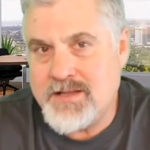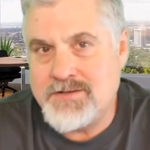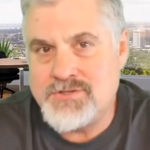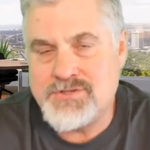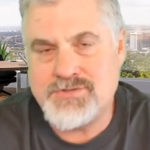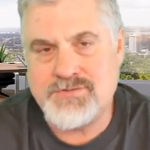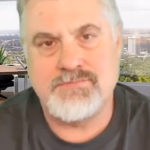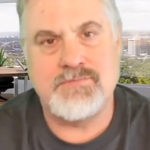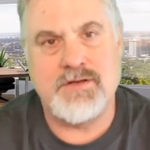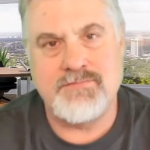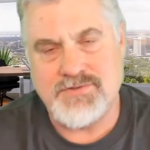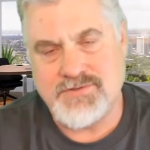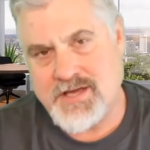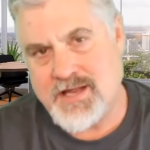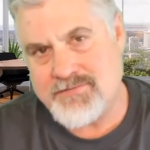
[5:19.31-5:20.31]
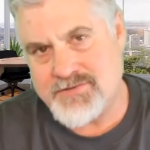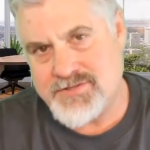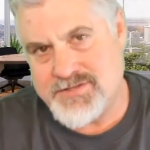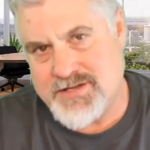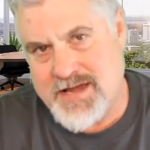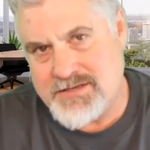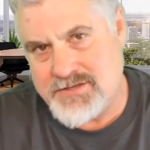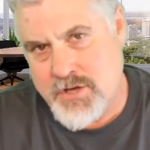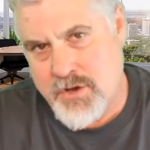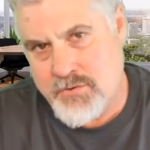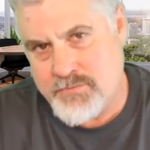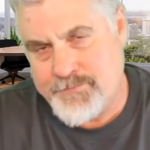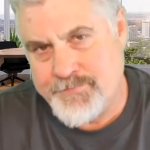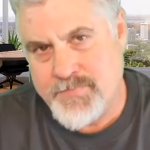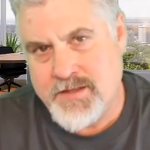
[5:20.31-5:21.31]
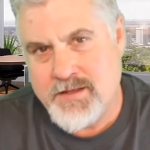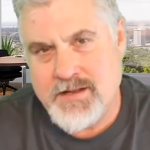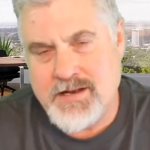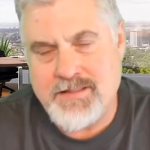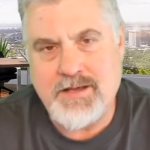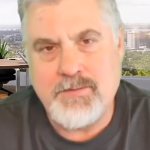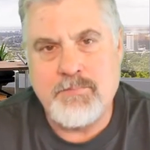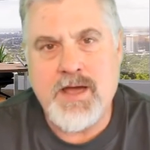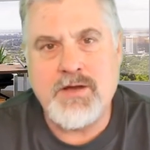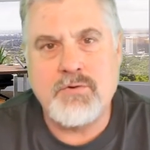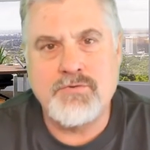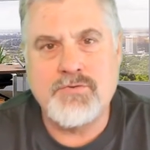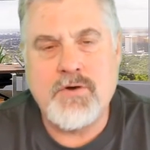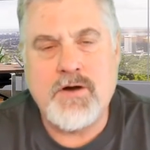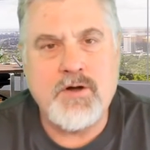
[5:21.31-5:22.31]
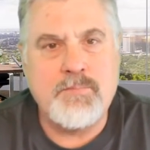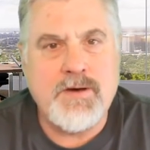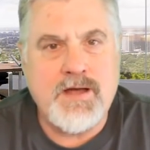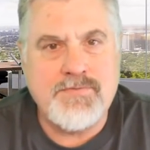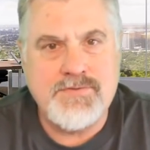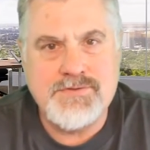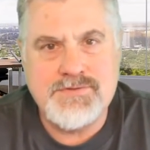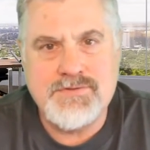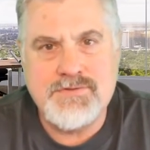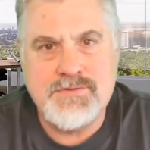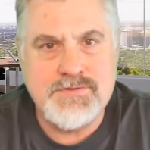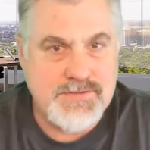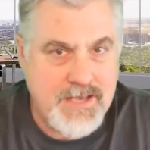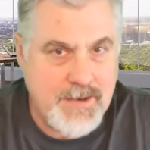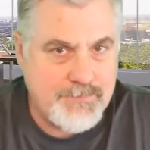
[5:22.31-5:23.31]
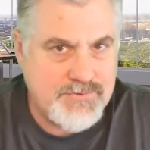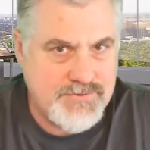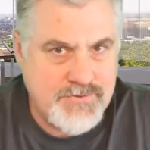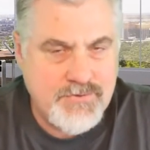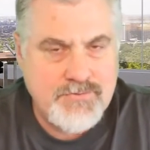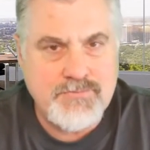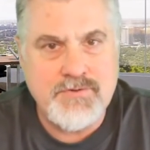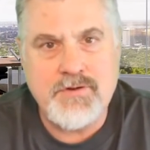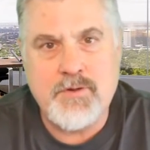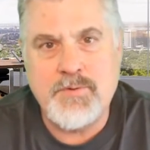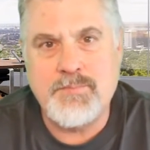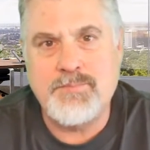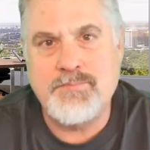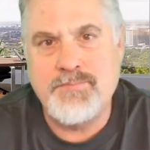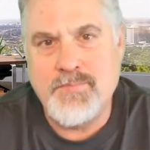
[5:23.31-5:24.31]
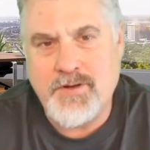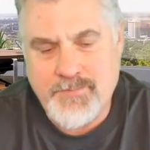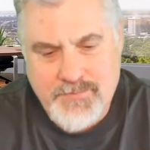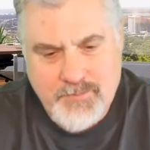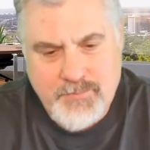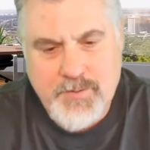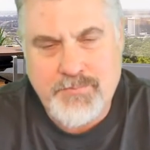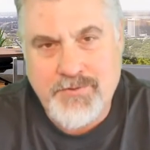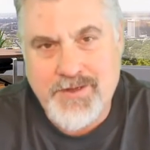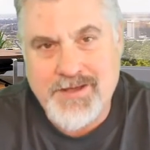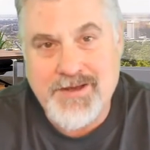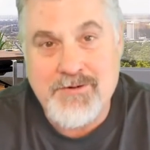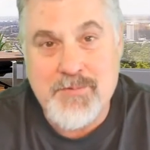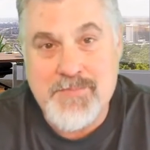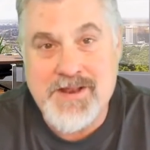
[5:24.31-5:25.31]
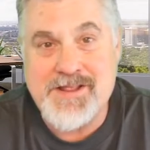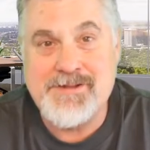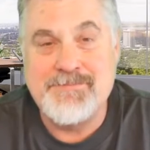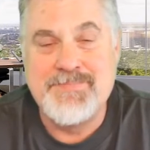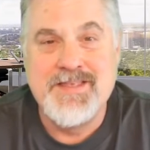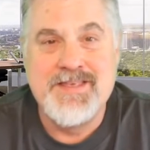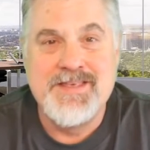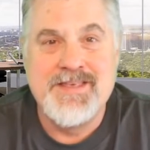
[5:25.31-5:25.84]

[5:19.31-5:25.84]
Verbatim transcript: And just as kind of a side note, and I think Mike will talk about this in this episode that I'll be um, that'll be playing here in a minute.